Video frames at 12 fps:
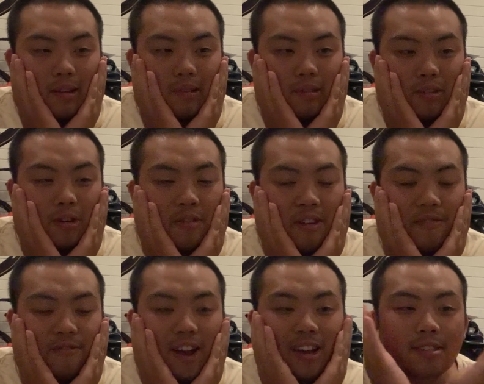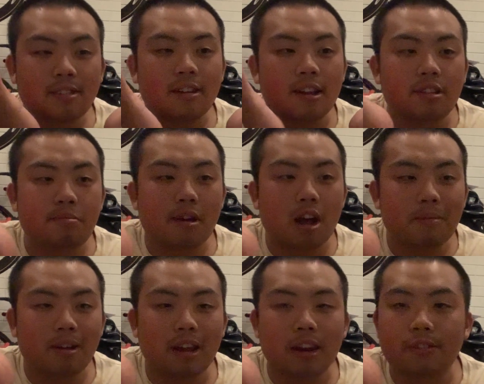so vested into
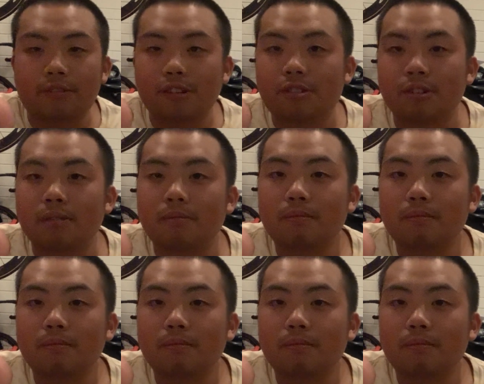becoming inefficient